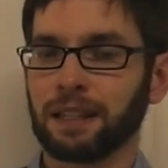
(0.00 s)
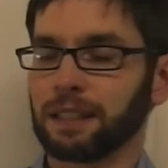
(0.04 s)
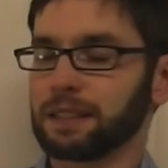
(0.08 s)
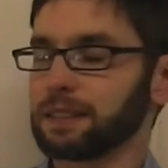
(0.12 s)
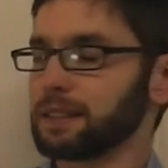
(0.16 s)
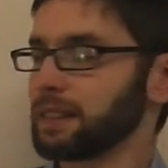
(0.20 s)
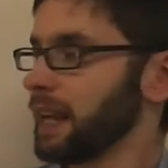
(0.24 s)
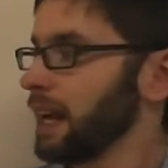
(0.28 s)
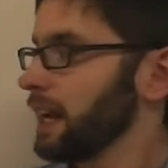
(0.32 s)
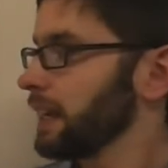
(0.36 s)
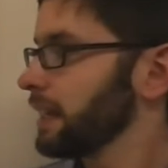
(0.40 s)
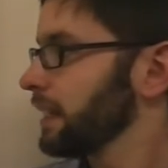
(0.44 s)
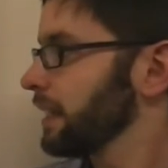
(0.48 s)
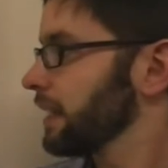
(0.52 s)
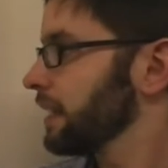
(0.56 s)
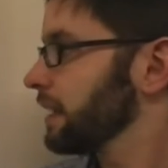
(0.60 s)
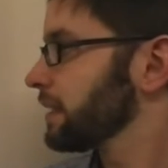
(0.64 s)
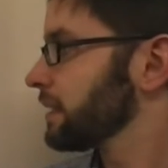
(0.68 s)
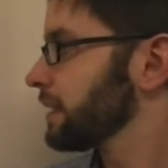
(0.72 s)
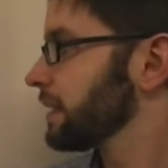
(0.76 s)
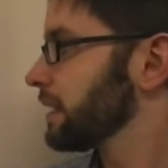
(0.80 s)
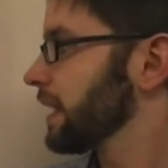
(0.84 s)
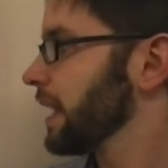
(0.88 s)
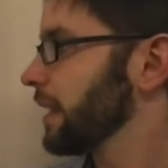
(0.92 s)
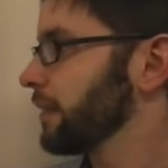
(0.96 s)

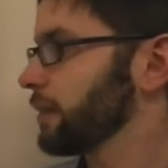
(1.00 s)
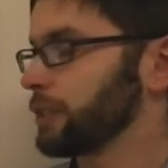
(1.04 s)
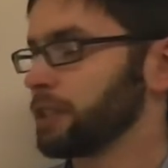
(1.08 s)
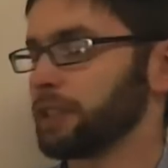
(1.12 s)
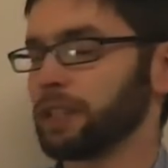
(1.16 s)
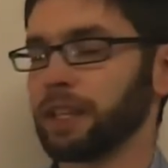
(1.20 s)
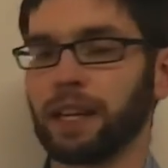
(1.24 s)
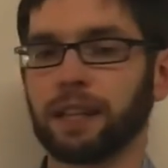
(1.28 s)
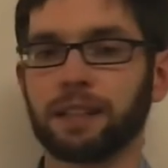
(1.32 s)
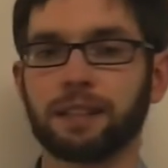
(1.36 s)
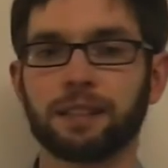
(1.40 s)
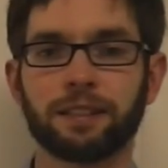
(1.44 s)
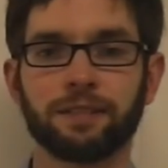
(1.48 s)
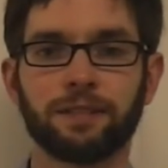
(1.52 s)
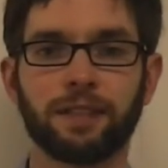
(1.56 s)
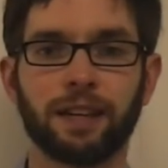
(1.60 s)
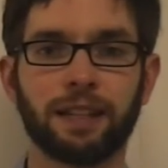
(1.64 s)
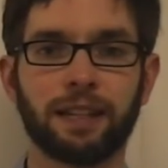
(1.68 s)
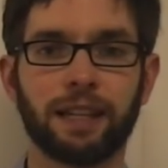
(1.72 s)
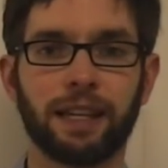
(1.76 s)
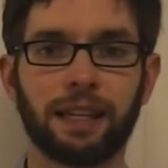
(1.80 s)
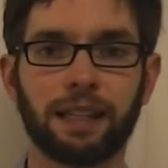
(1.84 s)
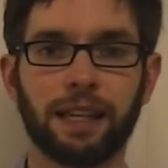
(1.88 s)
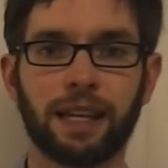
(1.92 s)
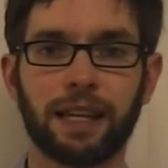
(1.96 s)
Saadia didn't have a chance to
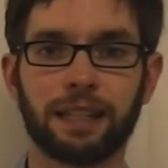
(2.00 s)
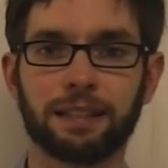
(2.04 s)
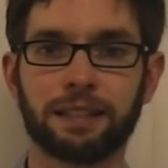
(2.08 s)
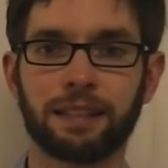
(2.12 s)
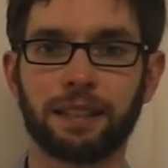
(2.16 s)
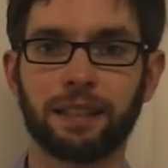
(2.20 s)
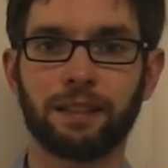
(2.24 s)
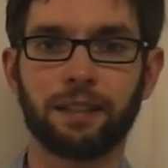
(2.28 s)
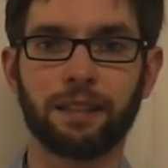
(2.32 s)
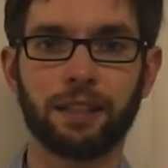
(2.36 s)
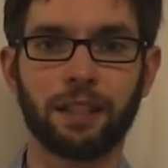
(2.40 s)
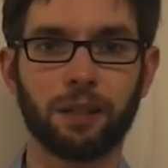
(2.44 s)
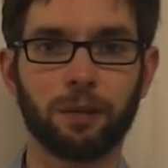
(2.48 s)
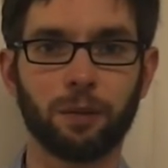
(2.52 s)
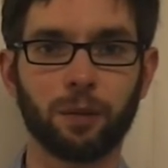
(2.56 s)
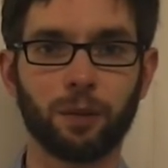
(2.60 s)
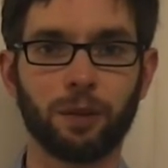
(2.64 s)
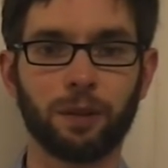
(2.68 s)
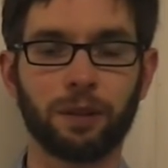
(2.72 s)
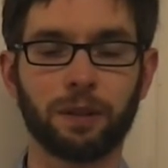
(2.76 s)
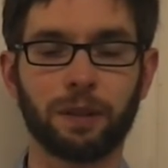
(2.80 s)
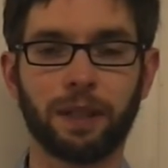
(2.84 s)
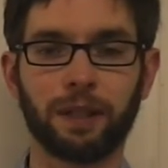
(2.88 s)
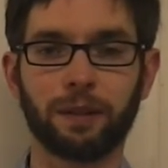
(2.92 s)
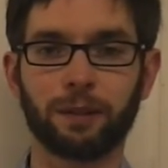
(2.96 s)
find that last Daily
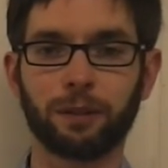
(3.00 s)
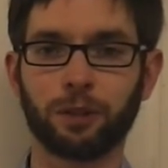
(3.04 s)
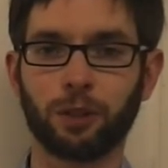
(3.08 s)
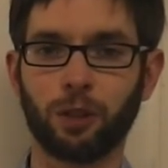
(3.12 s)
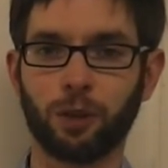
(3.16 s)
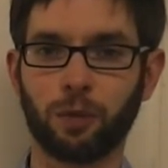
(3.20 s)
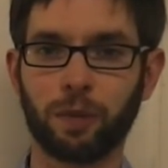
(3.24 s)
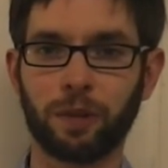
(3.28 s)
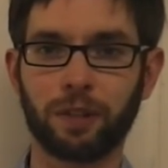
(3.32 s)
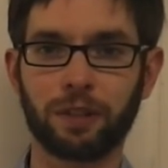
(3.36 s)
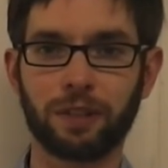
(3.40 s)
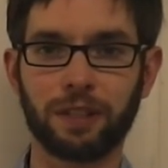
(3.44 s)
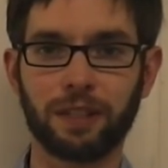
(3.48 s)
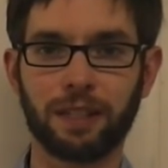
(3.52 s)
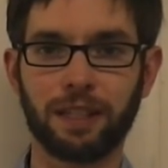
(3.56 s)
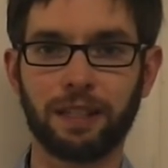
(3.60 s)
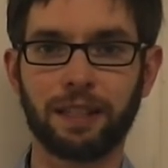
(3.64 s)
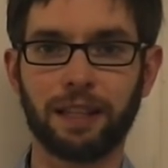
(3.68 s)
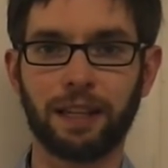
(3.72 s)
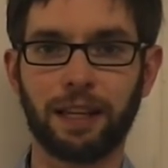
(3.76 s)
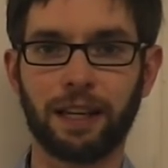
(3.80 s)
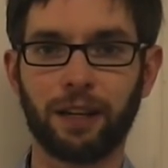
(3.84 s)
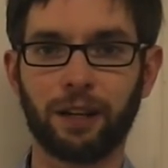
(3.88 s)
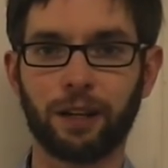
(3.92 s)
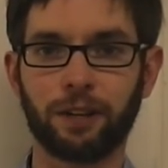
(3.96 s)
Double. I was hoping she'd get
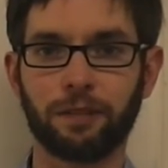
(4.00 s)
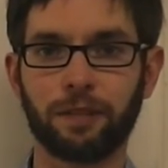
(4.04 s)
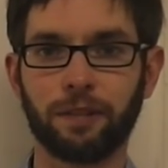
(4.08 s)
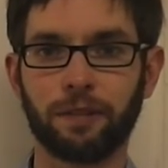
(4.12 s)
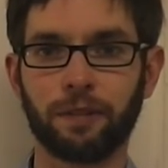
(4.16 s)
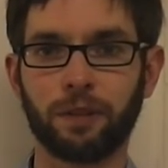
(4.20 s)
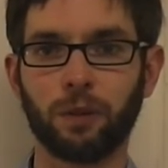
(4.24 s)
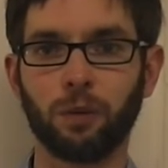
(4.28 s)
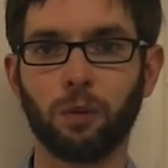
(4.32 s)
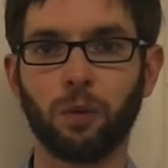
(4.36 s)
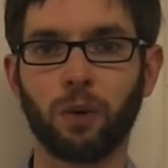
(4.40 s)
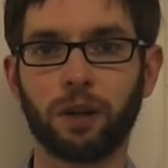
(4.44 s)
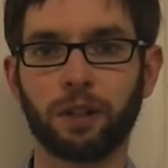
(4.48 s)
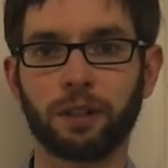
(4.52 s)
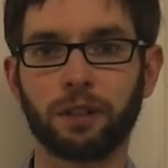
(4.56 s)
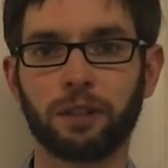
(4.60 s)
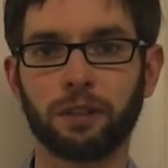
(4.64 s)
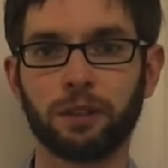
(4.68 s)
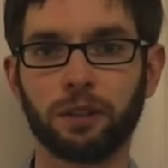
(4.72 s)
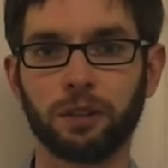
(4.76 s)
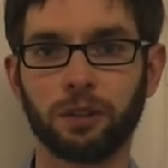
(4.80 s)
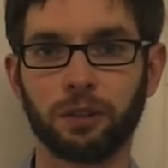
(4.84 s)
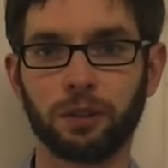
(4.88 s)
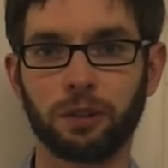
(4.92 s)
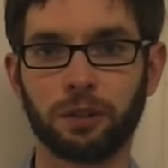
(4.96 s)
that Area 51
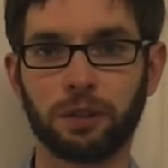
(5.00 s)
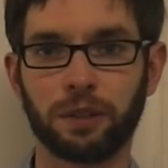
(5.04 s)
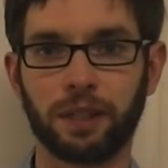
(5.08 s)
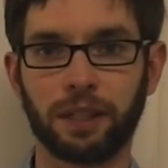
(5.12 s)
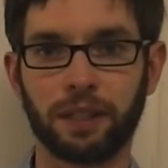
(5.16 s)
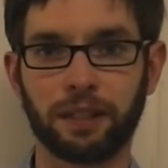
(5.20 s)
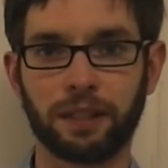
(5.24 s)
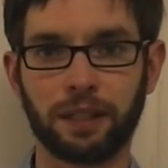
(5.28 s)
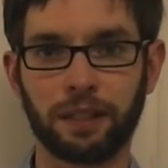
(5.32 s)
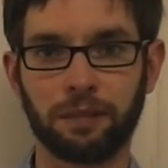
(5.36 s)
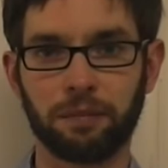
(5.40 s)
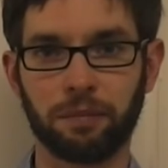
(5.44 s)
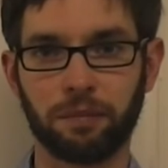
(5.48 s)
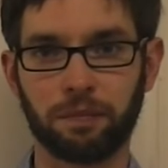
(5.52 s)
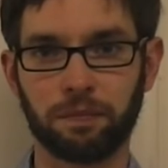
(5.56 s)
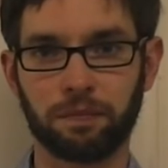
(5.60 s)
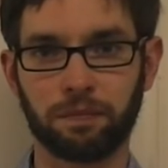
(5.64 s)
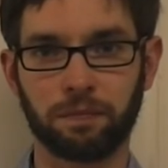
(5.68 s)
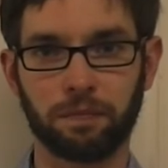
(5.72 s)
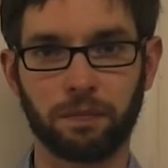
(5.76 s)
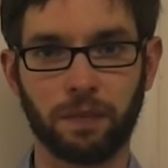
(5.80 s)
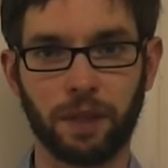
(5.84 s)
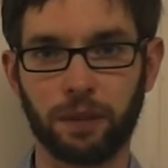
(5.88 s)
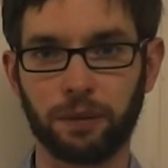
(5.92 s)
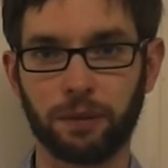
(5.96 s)
clue, and then
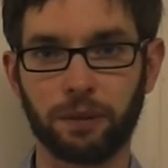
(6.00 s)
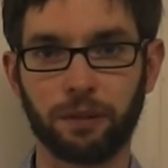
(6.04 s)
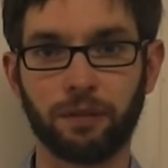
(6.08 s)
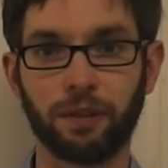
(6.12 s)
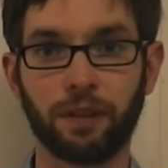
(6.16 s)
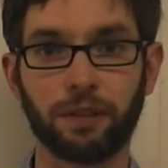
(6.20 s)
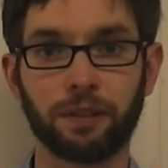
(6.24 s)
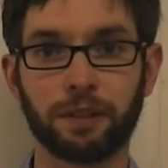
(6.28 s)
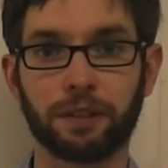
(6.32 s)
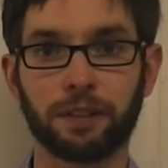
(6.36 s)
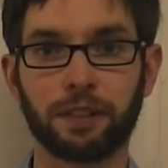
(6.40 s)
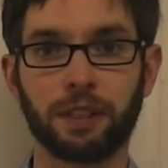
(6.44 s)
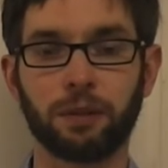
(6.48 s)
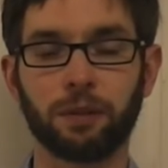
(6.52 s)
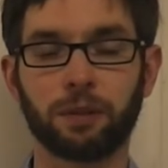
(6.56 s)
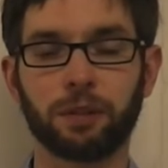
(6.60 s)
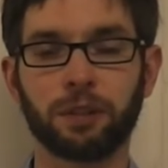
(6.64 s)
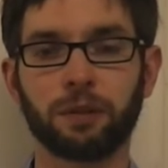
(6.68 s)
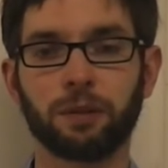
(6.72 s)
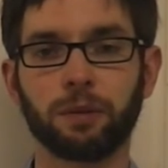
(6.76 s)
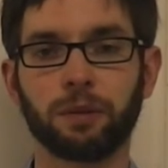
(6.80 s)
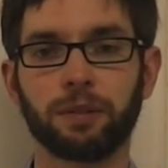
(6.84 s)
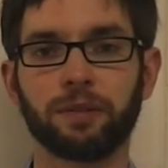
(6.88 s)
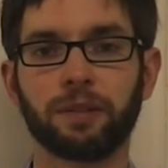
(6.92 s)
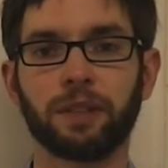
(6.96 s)
I would have loved to see what
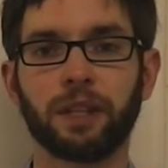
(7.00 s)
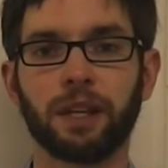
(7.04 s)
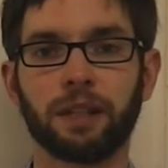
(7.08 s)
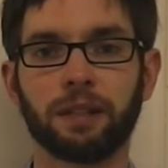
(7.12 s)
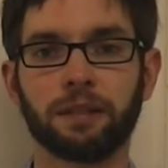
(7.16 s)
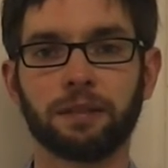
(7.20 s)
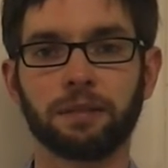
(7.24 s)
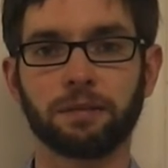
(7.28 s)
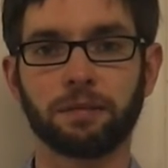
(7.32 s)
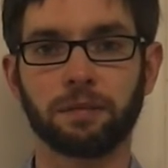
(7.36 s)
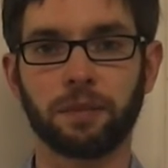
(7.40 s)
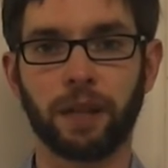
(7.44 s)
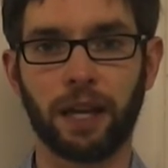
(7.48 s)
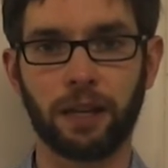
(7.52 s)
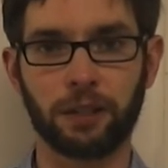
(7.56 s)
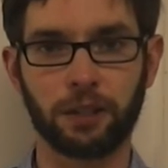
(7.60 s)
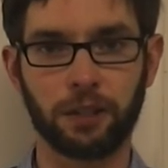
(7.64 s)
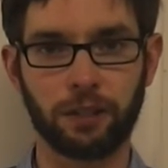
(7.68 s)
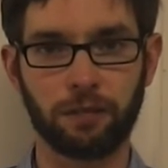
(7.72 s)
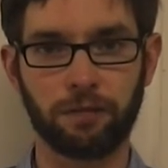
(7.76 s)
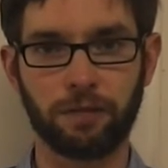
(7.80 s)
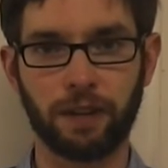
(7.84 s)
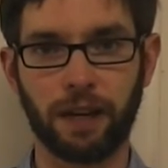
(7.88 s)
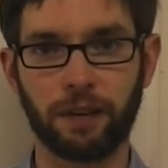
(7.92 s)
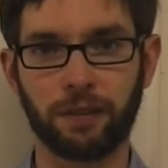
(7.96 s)
she would have done had
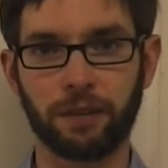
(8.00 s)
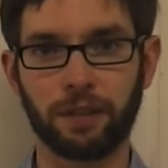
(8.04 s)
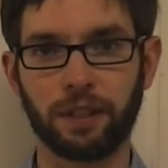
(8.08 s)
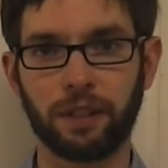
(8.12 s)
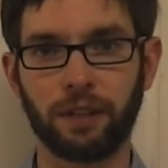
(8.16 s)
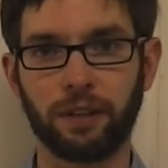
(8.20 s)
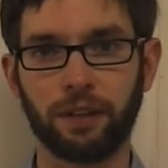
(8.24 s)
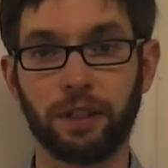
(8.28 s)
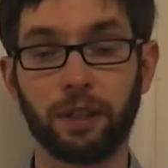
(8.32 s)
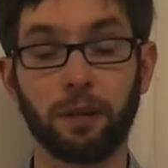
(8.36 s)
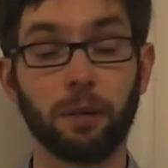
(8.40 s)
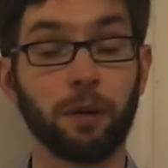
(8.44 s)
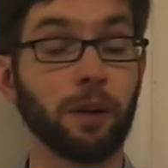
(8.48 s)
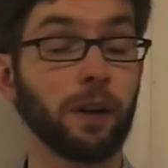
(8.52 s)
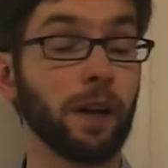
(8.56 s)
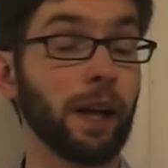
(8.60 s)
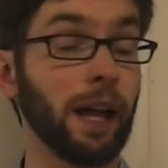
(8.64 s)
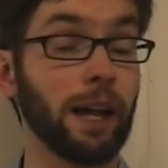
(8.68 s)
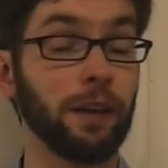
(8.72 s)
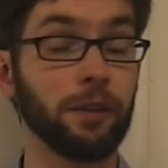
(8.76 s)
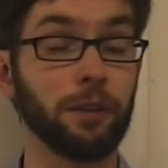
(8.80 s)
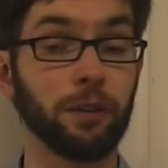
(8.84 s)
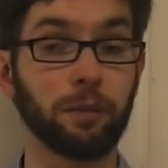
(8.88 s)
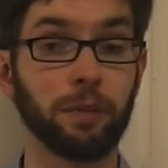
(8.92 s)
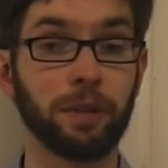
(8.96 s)
she found the Daily Double or
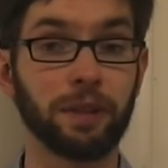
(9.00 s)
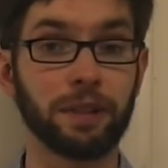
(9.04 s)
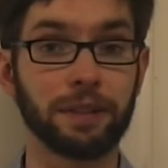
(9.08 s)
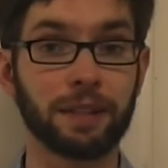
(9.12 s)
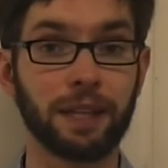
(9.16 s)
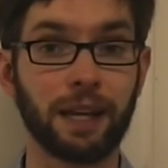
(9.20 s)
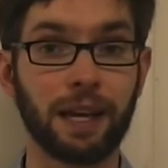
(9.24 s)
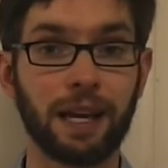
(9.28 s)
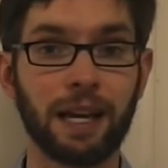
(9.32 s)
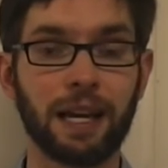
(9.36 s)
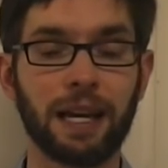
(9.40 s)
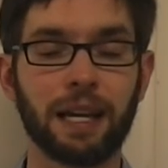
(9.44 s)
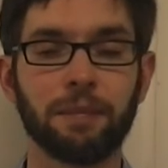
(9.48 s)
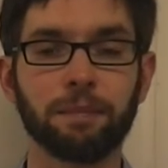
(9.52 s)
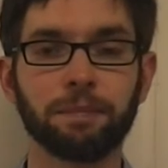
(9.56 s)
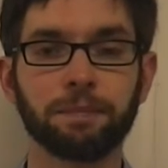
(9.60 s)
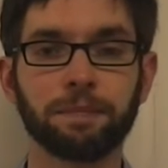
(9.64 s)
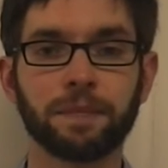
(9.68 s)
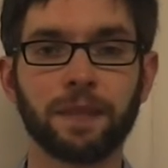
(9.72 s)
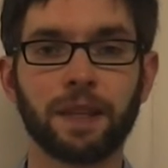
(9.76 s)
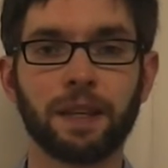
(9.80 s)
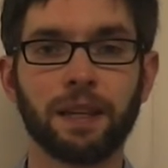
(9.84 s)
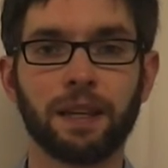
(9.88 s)
had there been time.